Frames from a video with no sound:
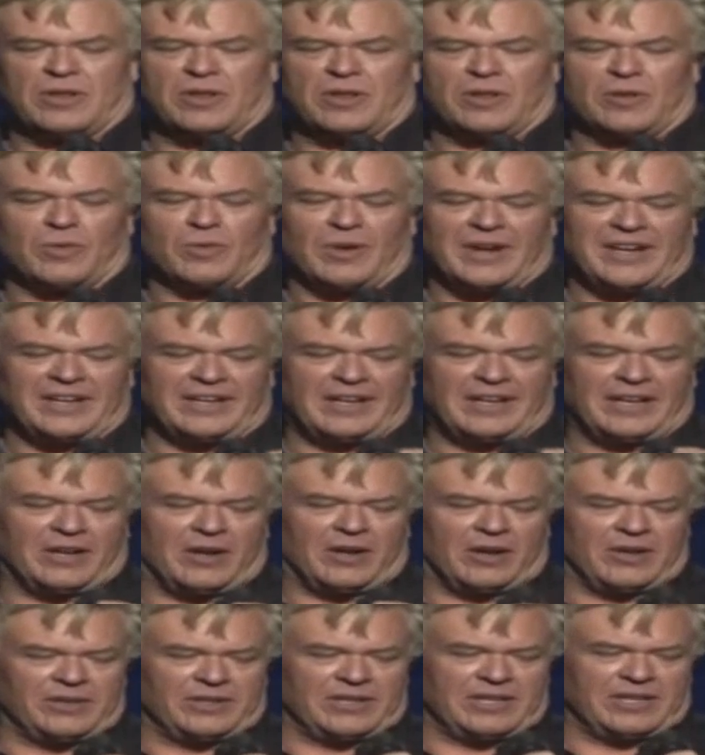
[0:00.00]
way to get
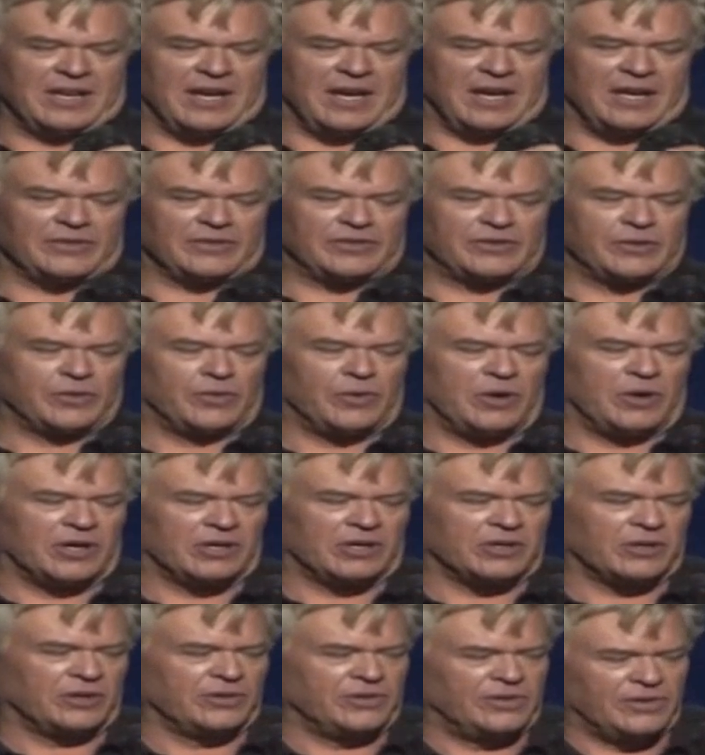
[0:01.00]
on the yacht is to walk
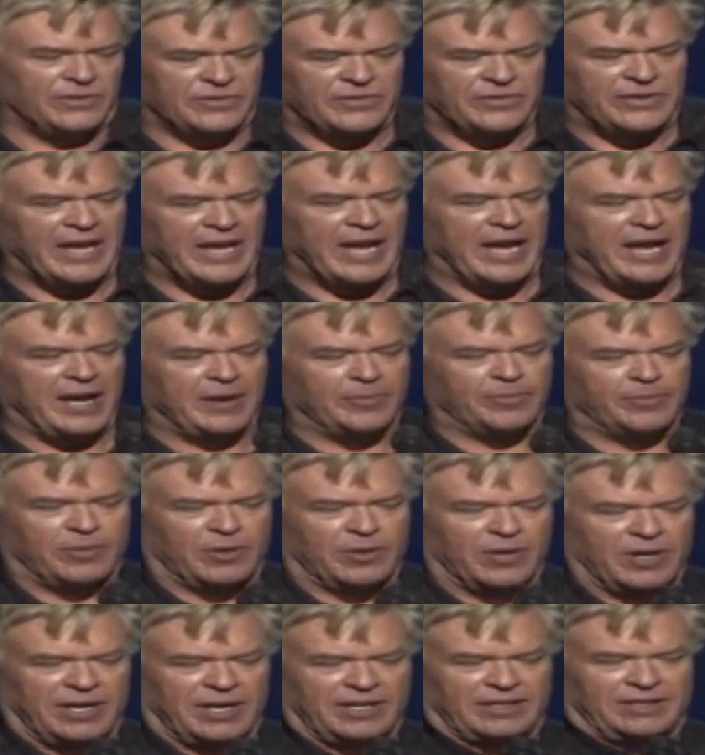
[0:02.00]
on this
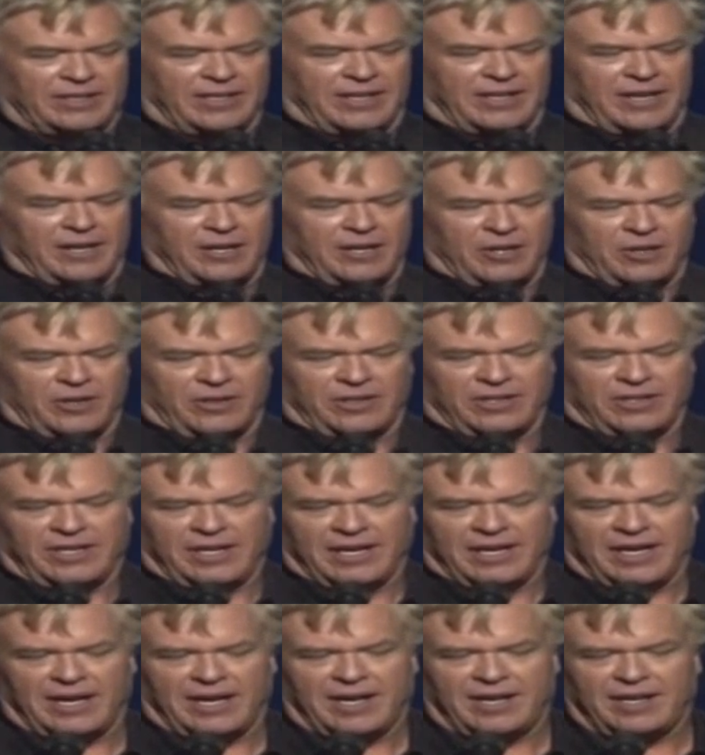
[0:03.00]
gangplank to get on the
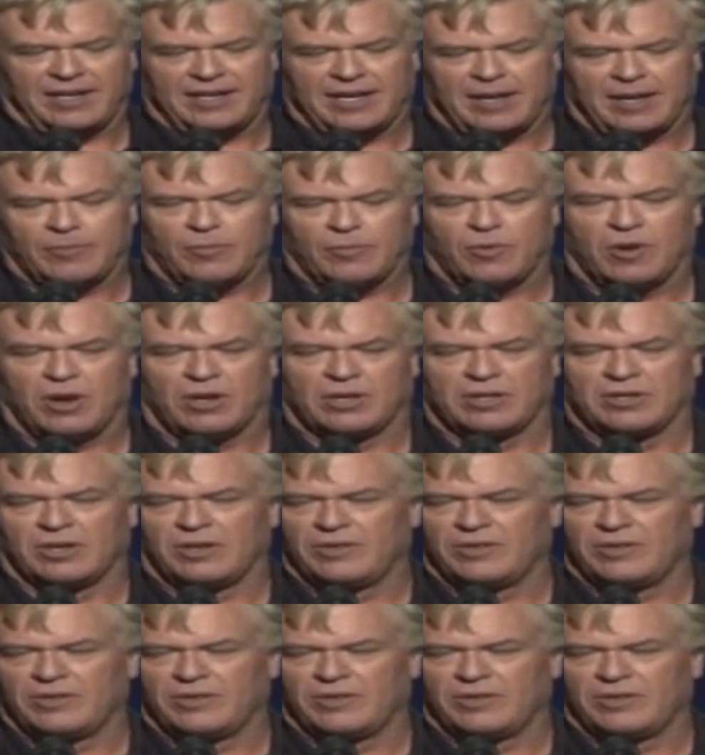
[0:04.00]
yacht. And I'm walking on the